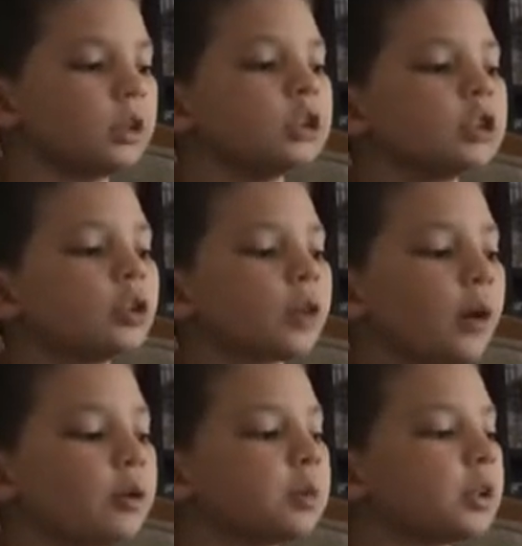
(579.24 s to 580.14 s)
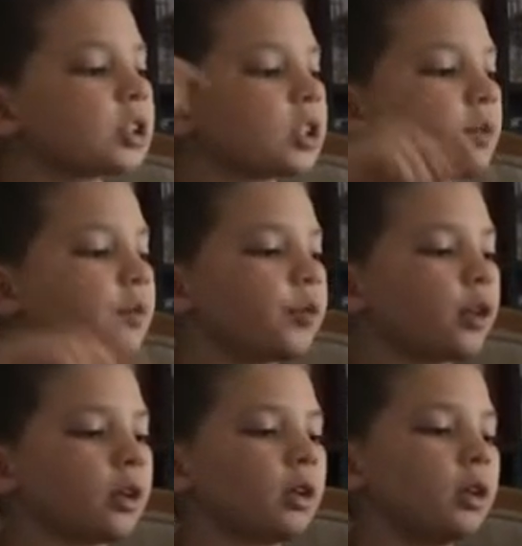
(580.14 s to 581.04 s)
so that would be the same
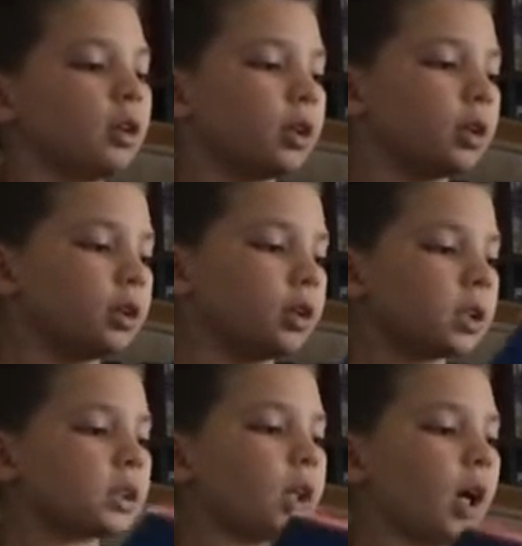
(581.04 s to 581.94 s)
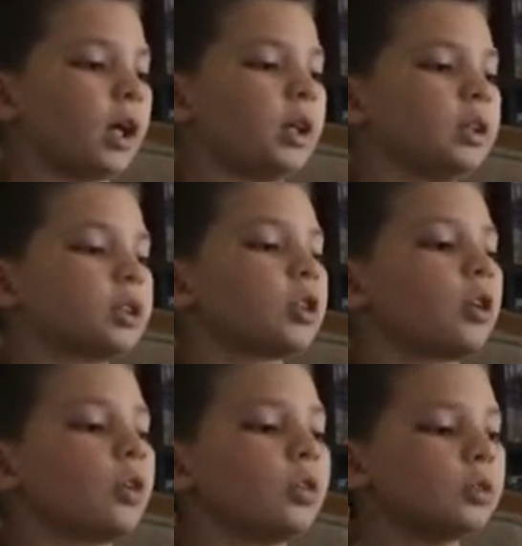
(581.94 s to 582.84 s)
for this guy.
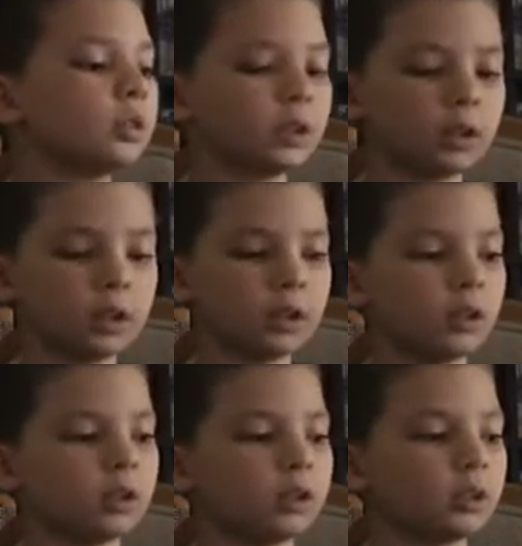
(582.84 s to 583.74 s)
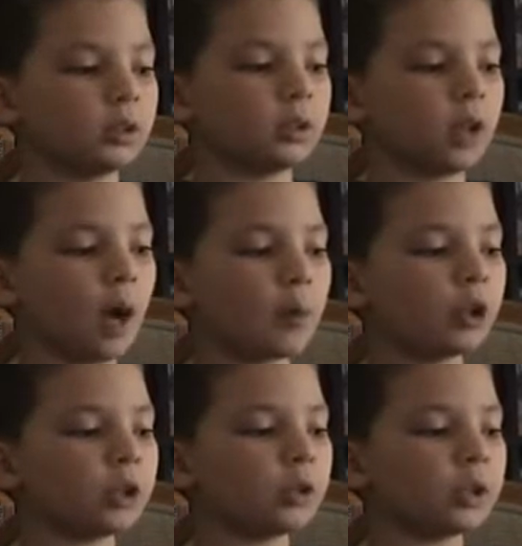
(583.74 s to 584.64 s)
So I'm
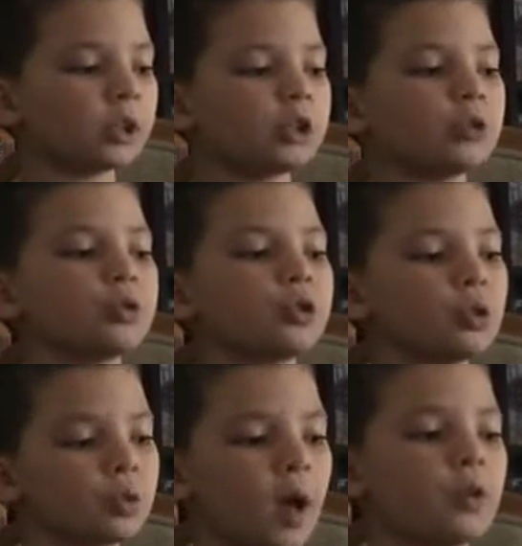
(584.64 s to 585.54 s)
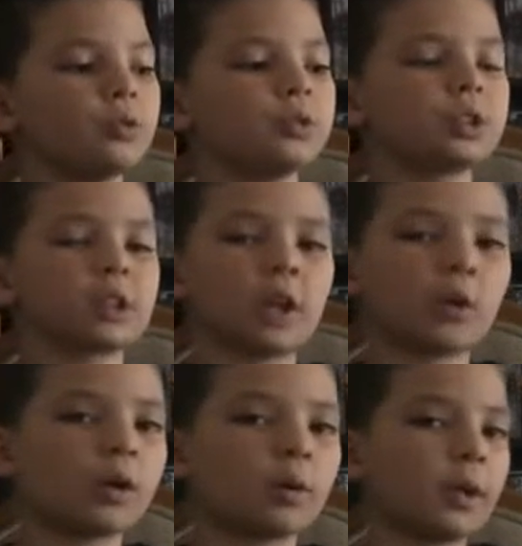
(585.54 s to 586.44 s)
only going to do 2 rounds because I
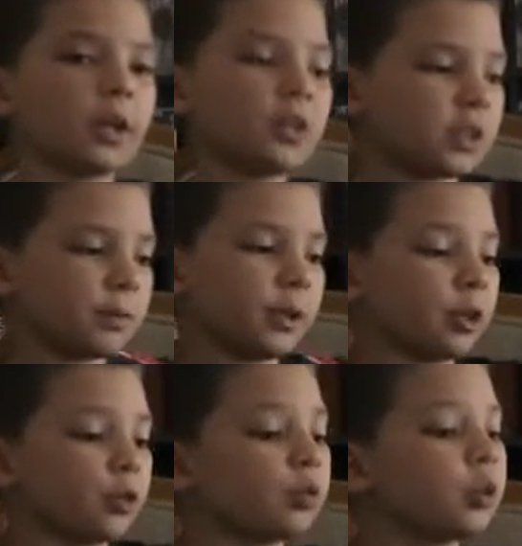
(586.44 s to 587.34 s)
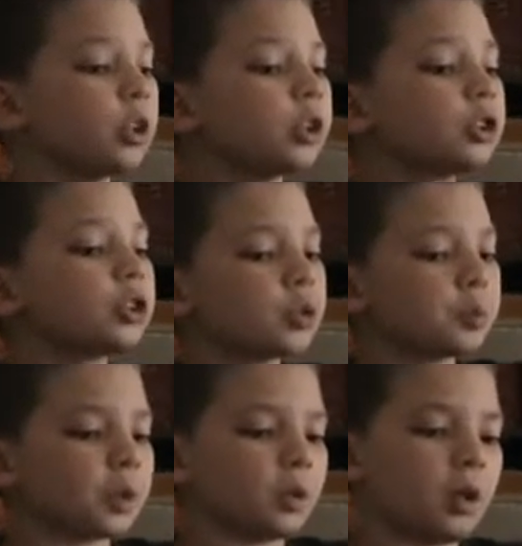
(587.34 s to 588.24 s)
want to make this video
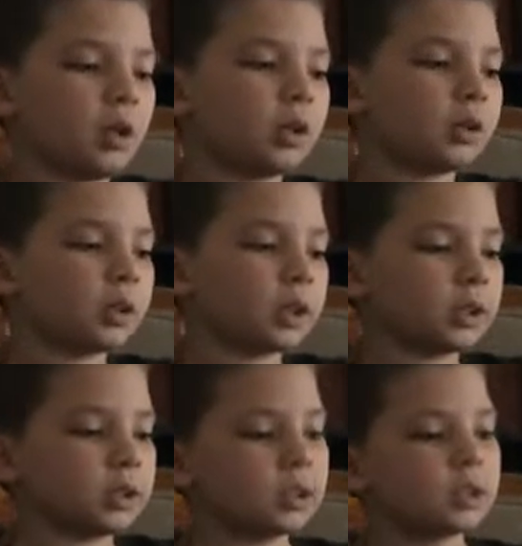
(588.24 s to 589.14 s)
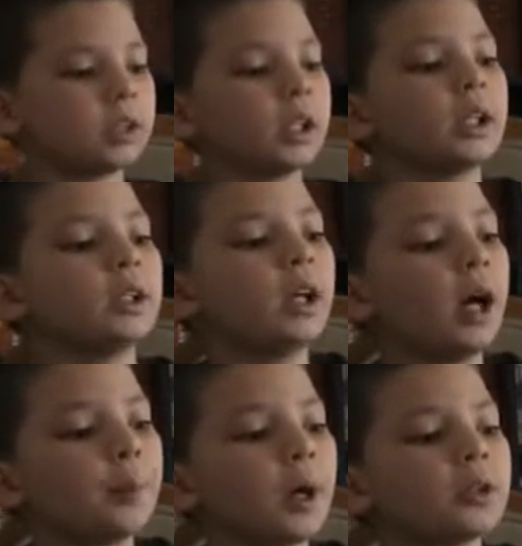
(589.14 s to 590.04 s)
super long because then I
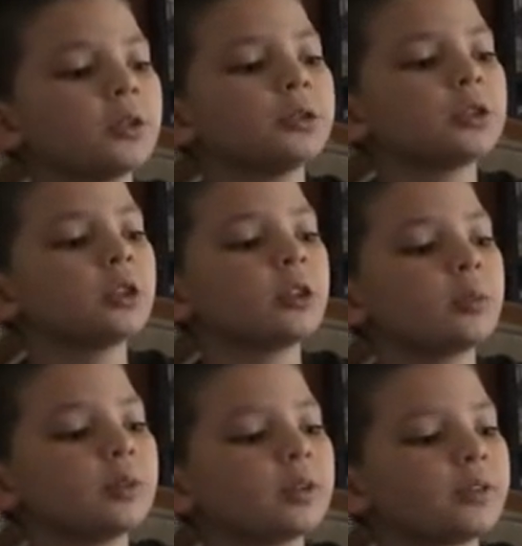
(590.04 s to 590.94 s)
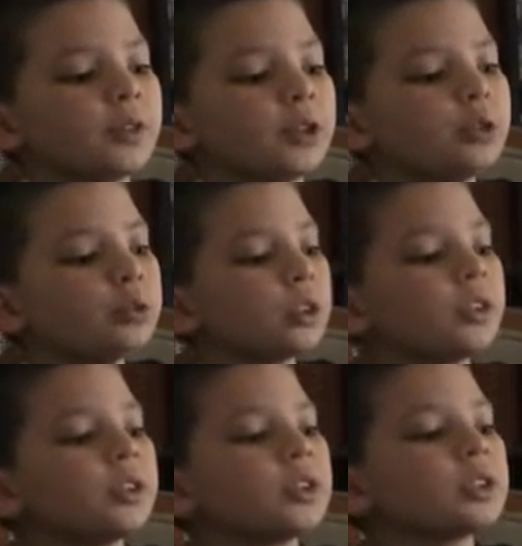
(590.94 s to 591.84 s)
might lose a little bit of views
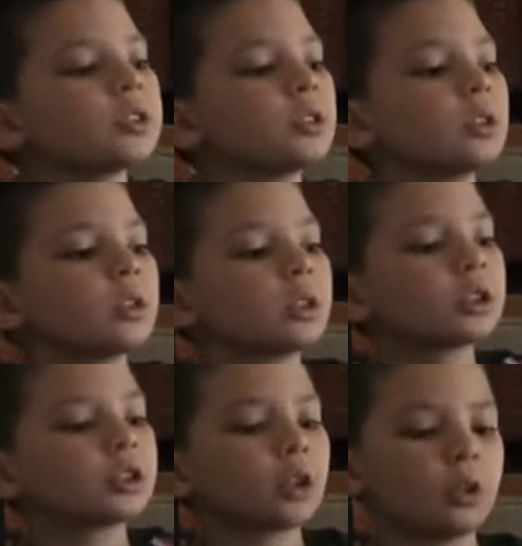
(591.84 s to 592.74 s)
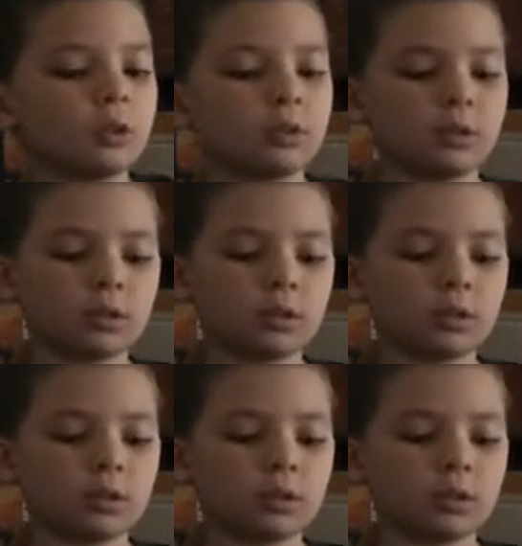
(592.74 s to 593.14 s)
on this. So